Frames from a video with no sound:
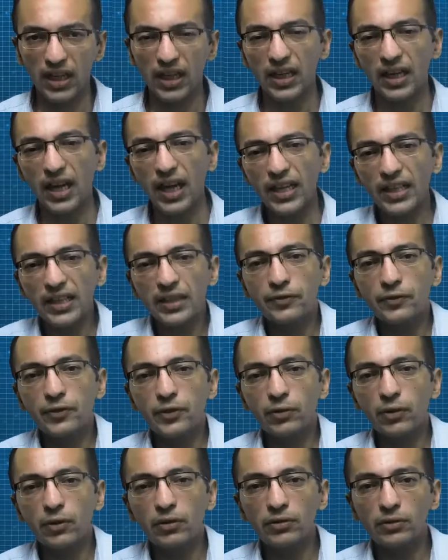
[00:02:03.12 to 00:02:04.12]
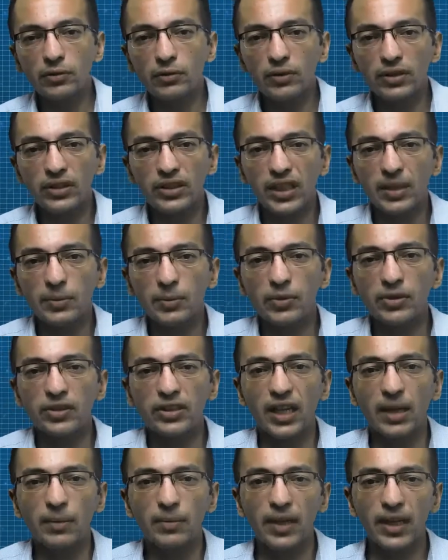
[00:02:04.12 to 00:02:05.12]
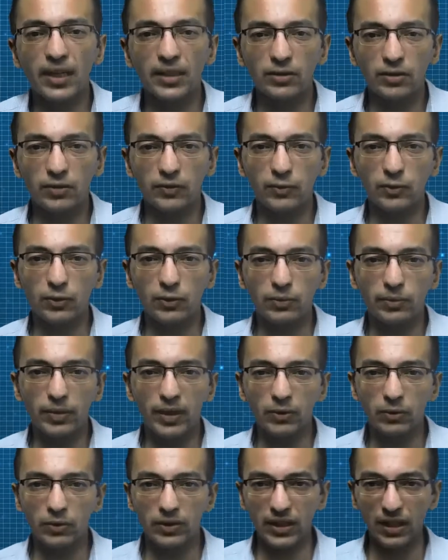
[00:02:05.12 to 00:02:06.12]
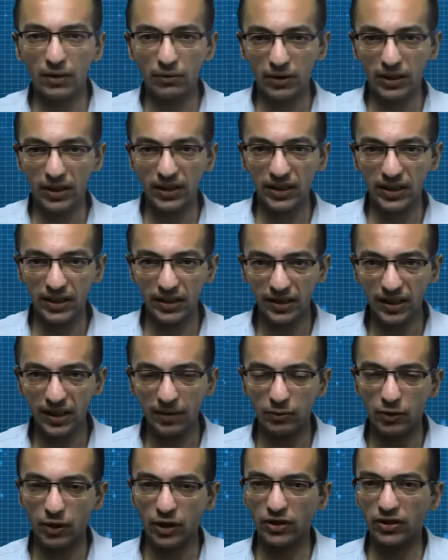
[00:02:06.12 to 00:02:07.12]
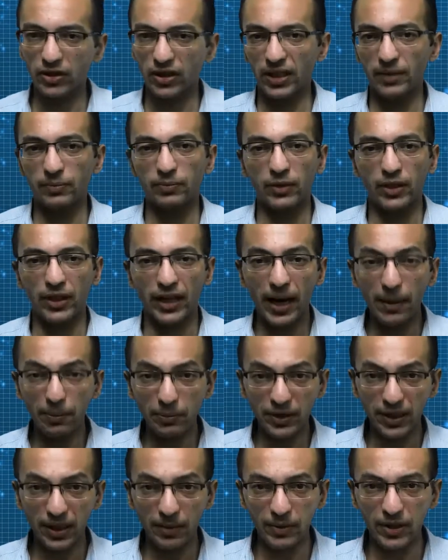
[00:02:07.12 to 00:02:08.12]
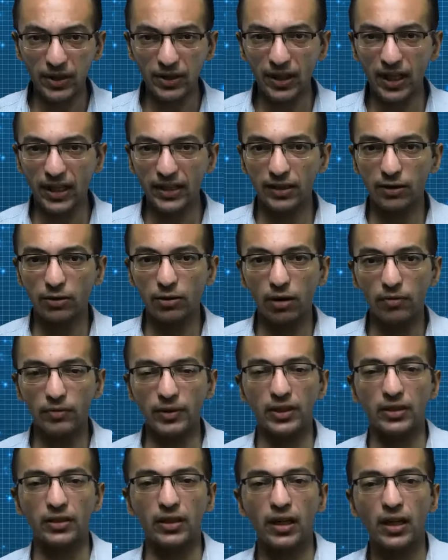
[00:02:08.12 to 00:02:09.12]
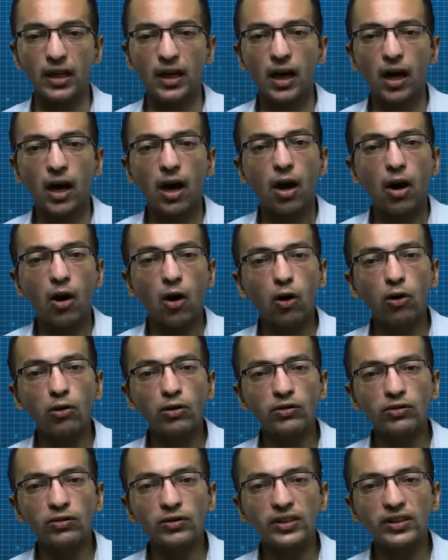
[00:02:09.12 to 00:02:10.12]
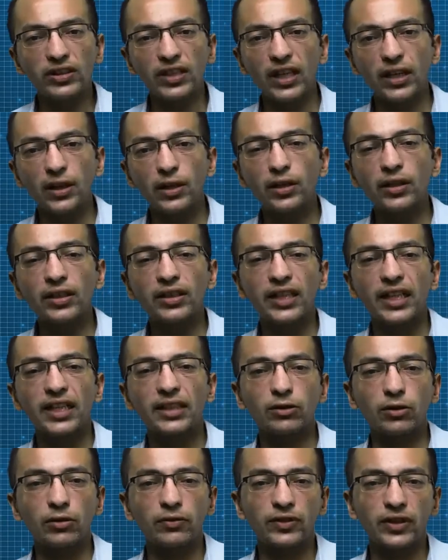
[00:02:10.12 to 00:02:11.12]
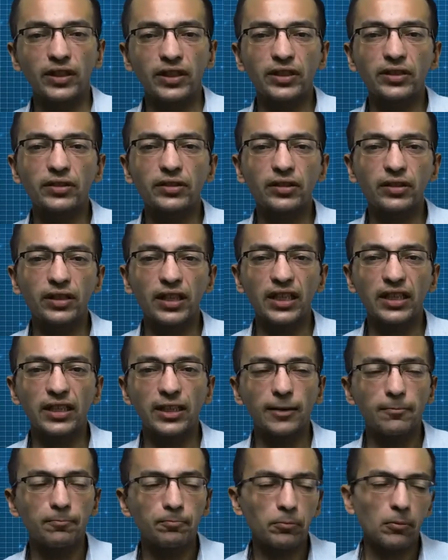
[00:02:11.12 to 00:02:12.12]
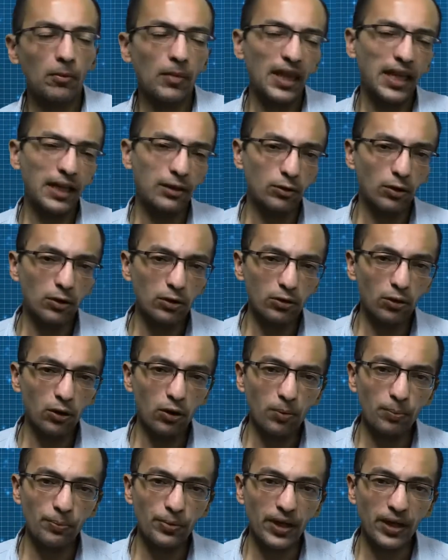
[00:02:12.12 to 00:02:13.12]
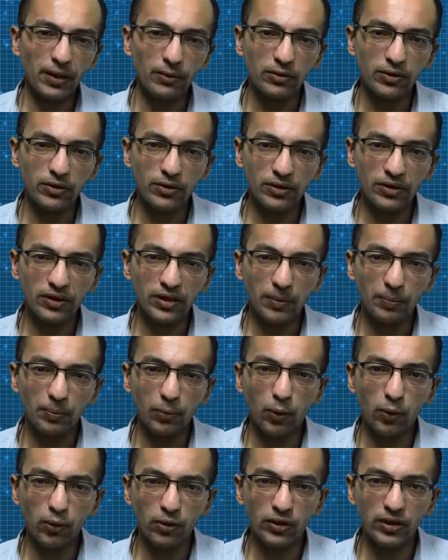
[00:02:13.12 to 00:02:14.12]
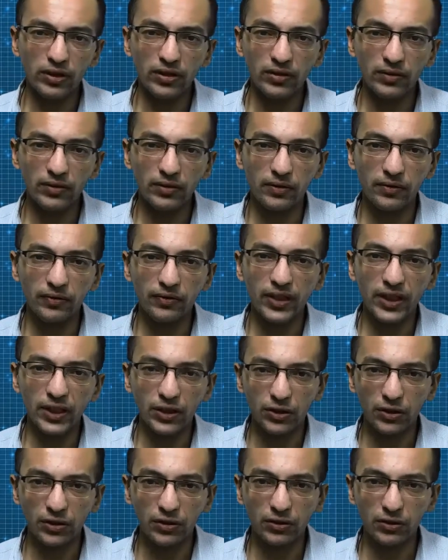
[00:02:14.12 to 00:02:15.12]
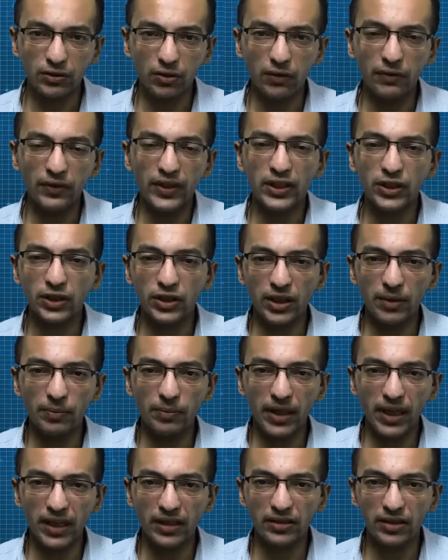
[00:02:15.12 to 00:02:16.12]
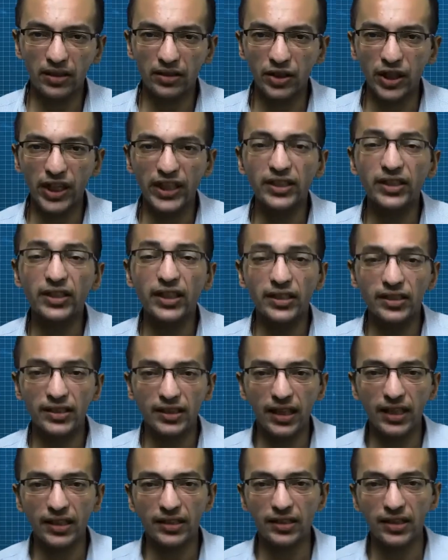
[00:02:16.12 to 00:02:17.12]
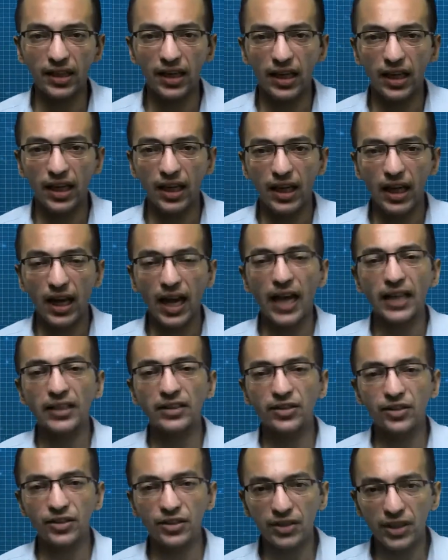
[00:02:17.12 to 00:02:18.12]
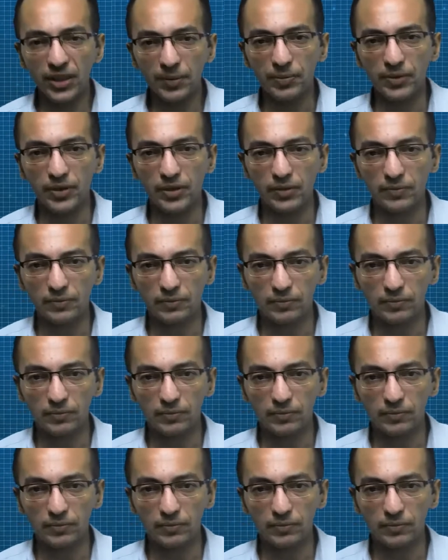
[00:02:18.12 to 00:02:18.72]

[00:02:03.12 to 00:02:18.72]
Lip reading: Like if you want to disable some lines of code but without deleting them, just wrap them inside a comment. Also, in the early days of the internet, not all browsers supported features of HTML such as CSS and scripts.